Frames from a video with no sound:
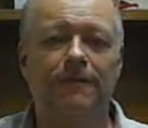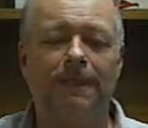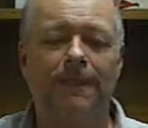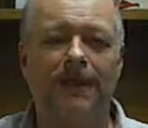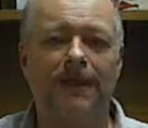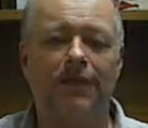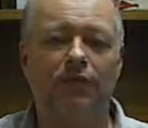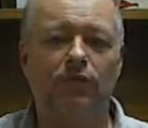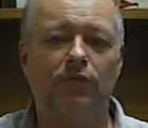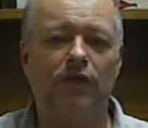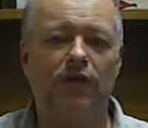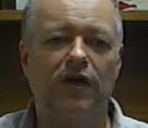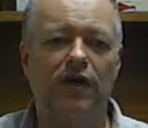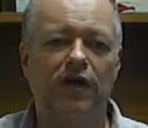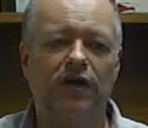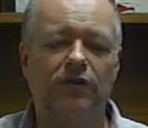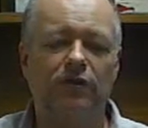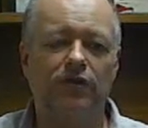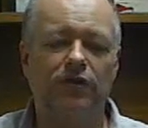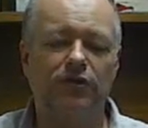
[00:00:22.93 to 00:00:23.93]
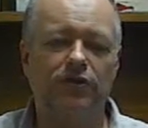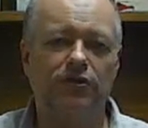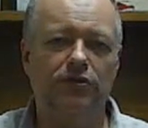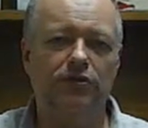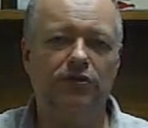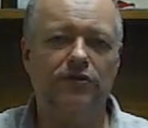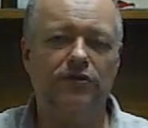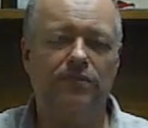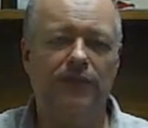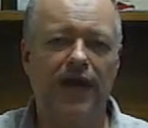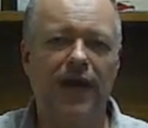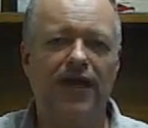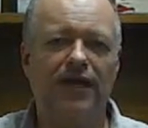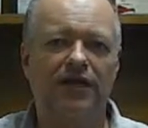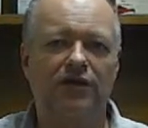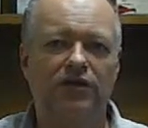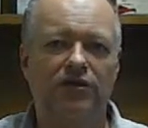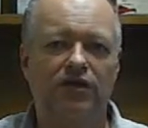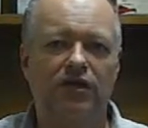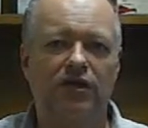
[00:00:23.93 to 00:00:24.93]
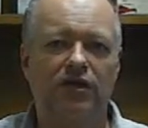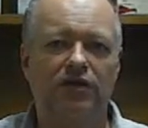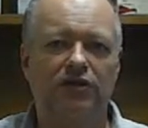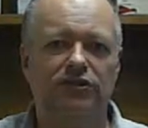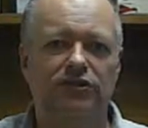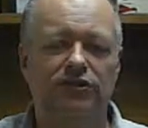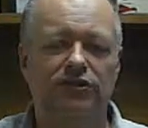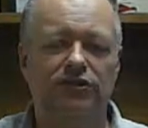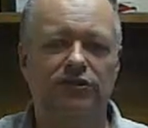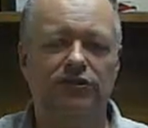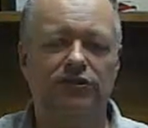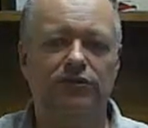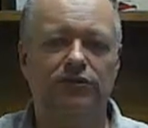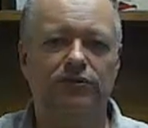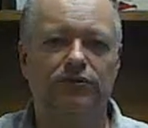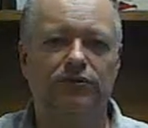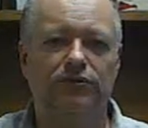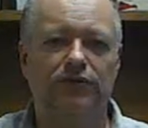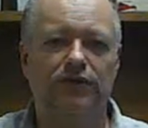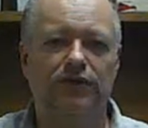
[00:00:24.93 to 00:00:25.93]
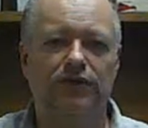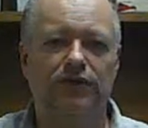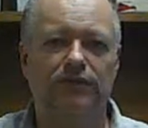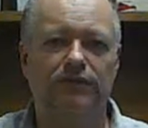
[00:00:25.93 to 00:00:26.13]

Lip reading: and why when you use a pack of dogs to